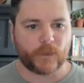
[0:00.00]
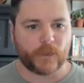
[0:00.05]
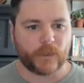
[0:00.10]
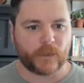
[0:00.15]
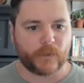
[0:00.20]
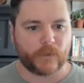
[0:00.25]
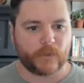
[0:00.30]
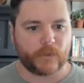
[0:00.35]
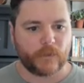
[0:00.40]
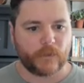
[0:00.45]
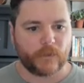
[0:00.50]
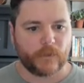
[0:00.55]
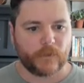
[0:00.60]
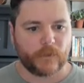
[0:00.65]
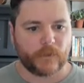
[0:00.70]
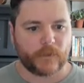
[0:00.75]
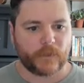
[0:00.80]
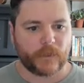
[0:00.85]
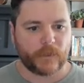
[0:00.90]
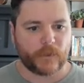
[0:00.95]
like
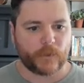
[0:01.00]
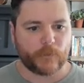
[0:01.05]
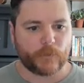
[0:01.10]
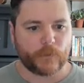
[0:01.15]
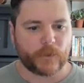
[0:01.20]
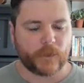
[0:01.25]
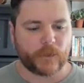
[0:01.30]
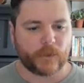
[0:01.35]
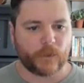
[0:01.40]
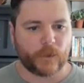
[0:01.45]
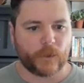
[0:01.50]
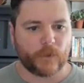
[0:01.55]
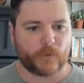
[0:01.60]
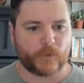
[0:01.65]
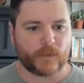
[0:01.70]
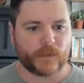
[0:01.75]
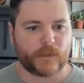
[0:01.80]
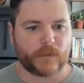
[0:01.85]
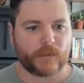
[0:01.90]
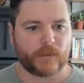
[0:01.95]
they look pretty
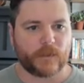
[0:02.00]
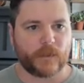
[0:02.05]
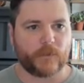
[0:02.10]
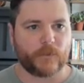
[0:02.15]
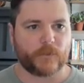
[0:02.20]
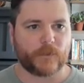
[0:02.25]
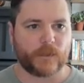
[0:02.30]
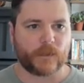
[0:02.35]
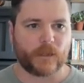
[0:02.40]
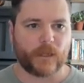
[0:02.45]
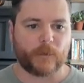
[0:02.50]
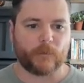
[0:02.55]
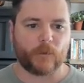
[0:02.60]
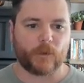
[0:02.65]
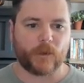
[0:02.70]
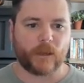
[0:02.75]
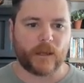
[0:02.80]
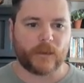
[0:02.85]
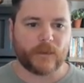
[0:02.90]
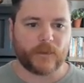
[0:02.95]
close. And there's a
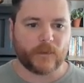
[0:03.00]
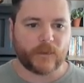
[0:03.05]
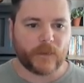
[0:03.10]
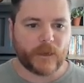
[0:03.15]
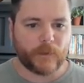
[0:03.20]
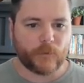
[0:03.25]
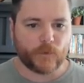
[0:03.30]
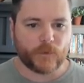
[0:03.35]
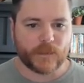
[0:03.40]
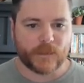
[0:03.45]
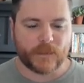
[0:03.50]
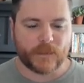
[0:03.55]
label. And then the label's